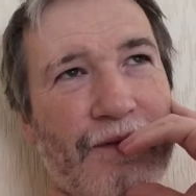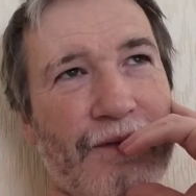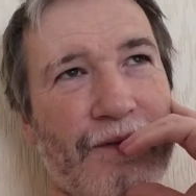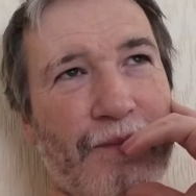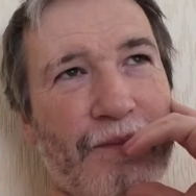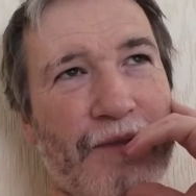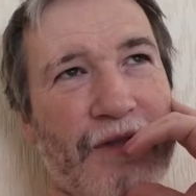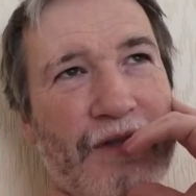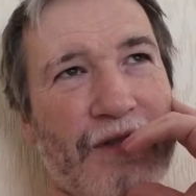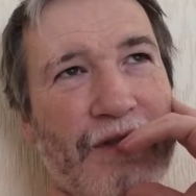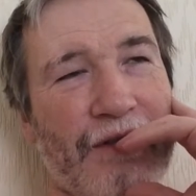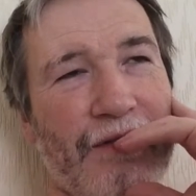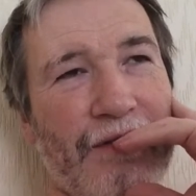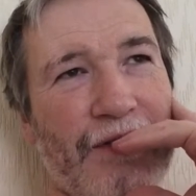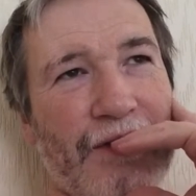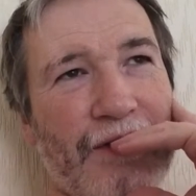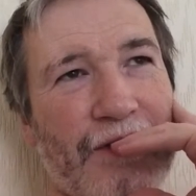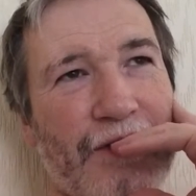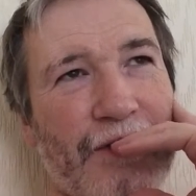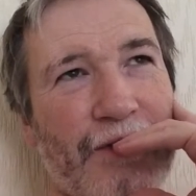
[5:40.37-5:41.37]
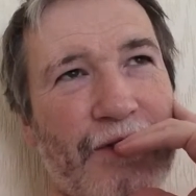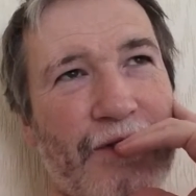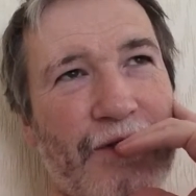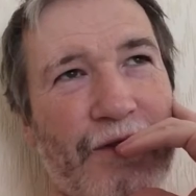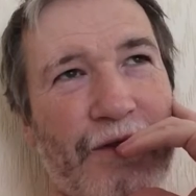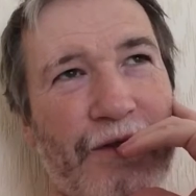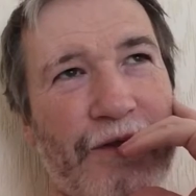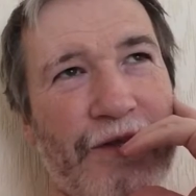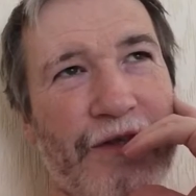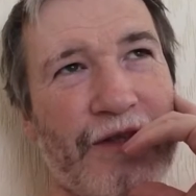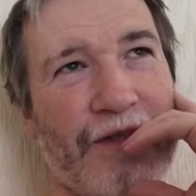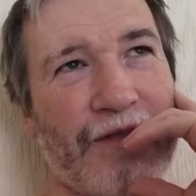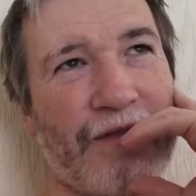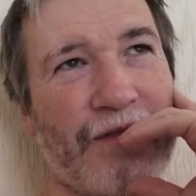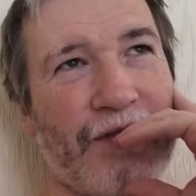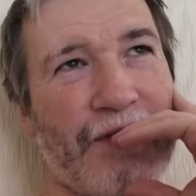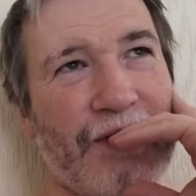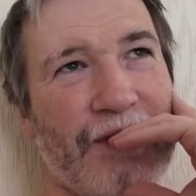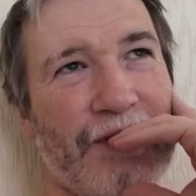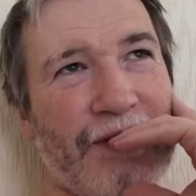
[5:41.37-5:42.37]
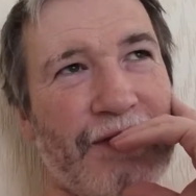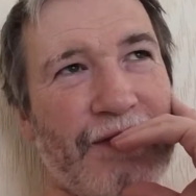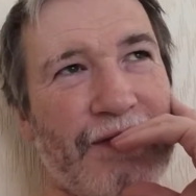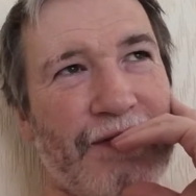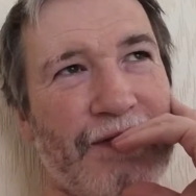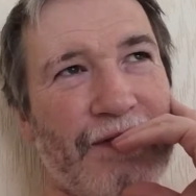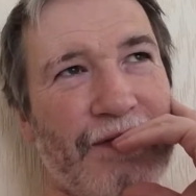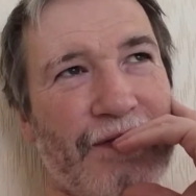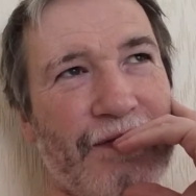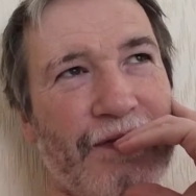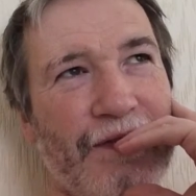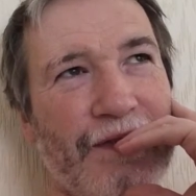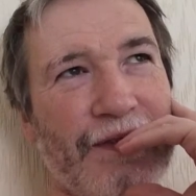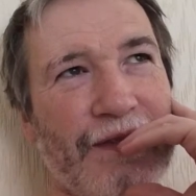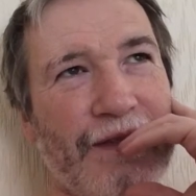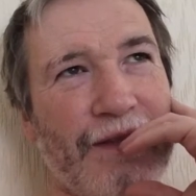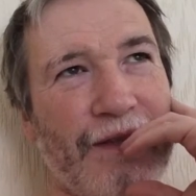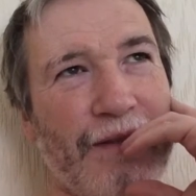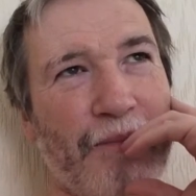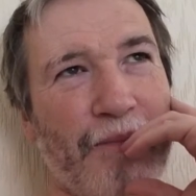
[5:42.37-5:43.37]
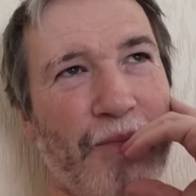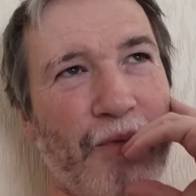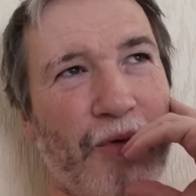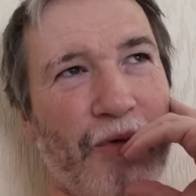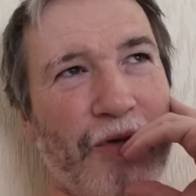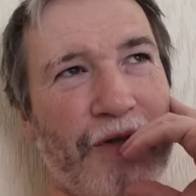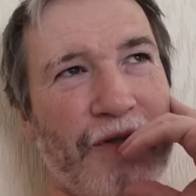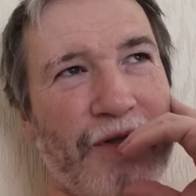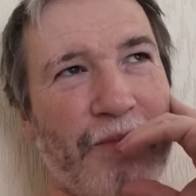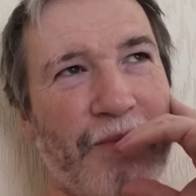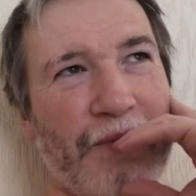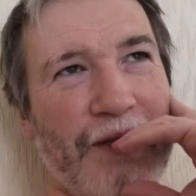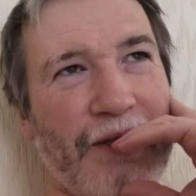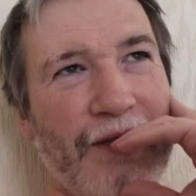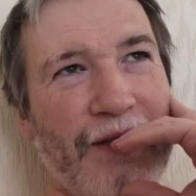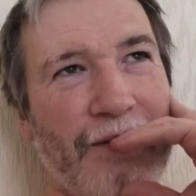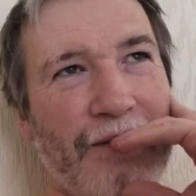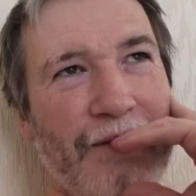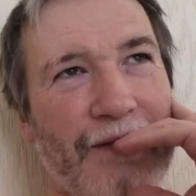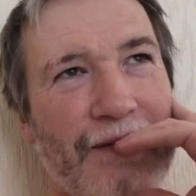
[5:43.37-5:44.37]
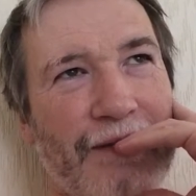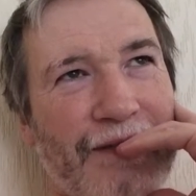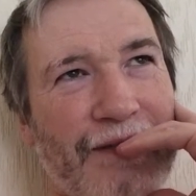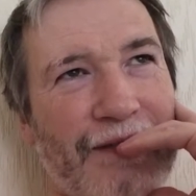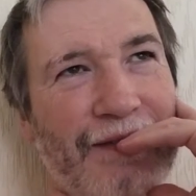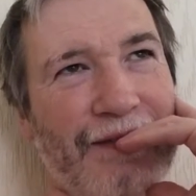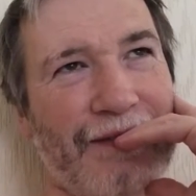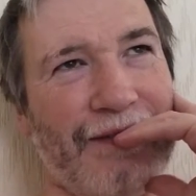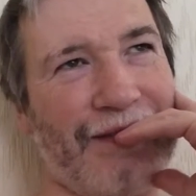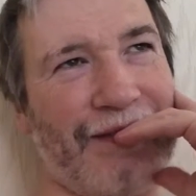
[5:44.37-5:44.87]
material, good toys for a young boy to play with.